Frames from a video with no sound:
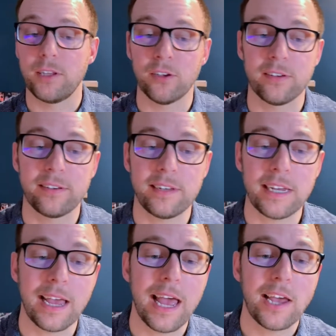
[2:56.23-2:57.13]
you'll
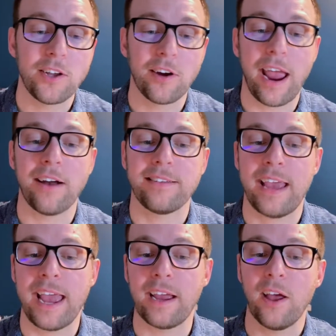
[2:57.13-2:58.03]
see your
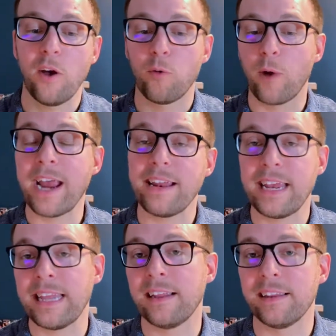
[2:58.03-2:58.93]
AirTag right
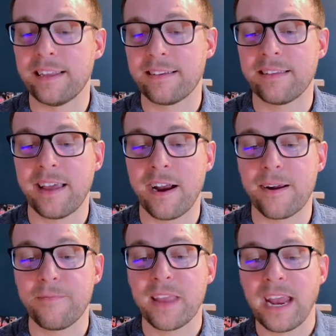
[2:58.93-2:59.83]
in the list there.